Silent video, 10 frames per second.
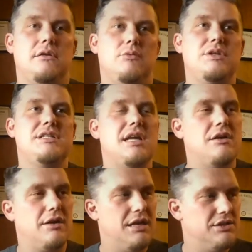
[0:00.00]
We send
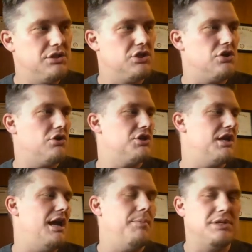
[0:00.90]
our kids to church
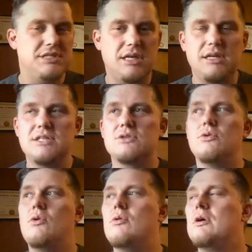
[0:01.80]
camp and Sunday
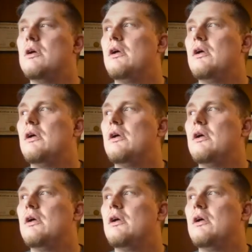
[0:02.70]
school.